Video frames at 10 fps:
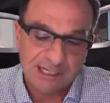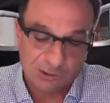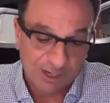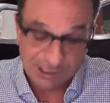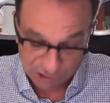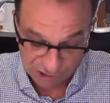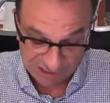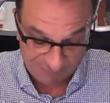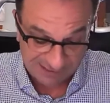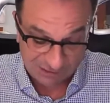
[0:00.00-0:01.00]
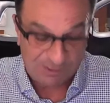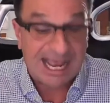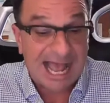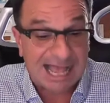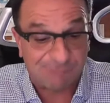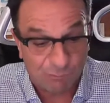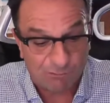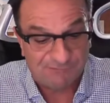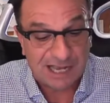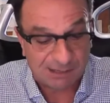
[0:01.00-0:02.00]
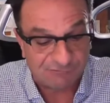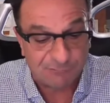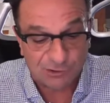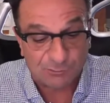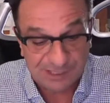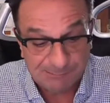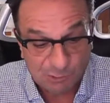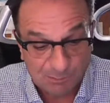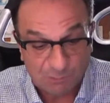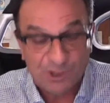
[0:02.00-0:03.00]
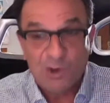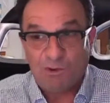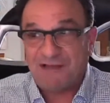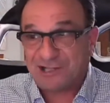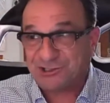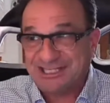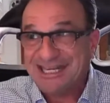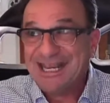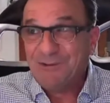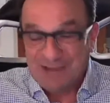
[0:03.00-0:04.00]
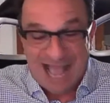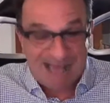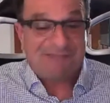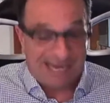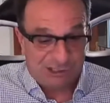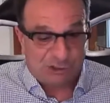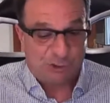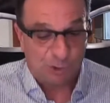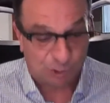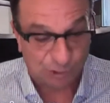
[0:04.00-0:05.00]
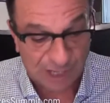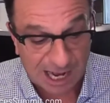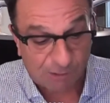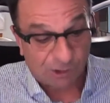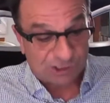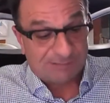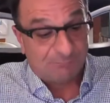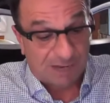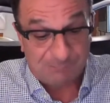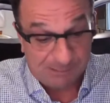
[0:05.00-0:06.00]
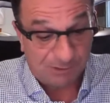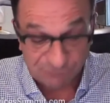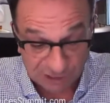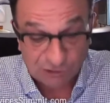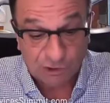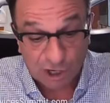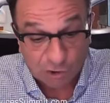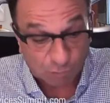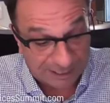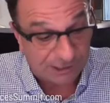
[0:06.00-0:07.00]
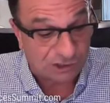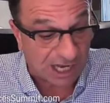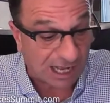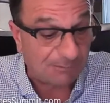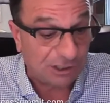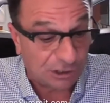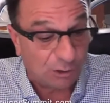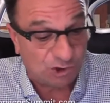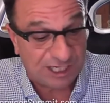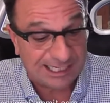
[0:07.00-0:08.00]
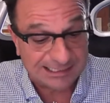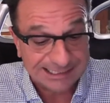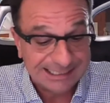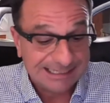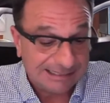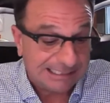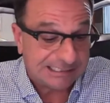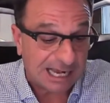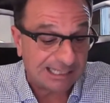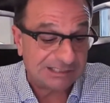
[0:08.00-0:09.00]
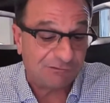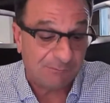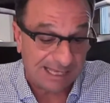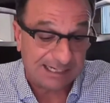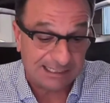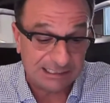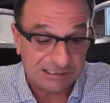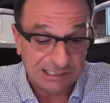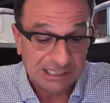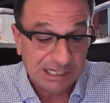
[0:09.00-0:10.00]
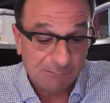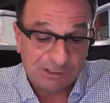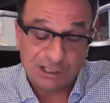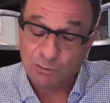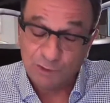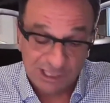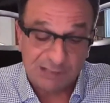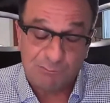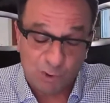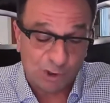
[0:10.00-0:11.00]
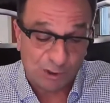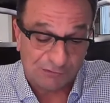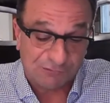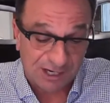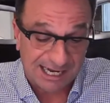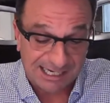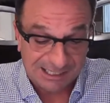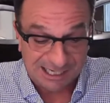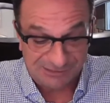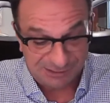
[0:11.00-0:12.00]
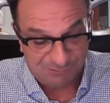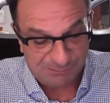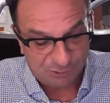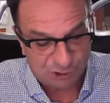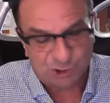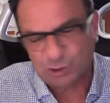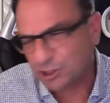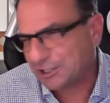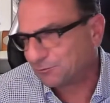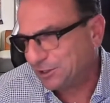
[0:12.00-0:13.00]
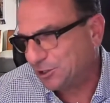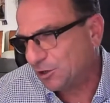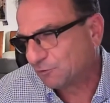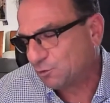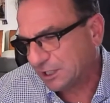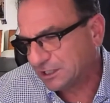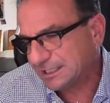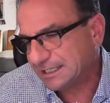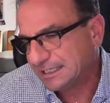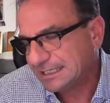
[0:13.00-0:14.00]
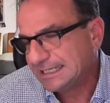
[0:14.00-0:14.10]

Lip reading: iterations of the event that we have and what we've gotten from other people. But we have that institutional knowledge, and my people have done a great job in negotiating these kinds of amenities. But they're really important on the front end, and I think people just sort of like read it over quickly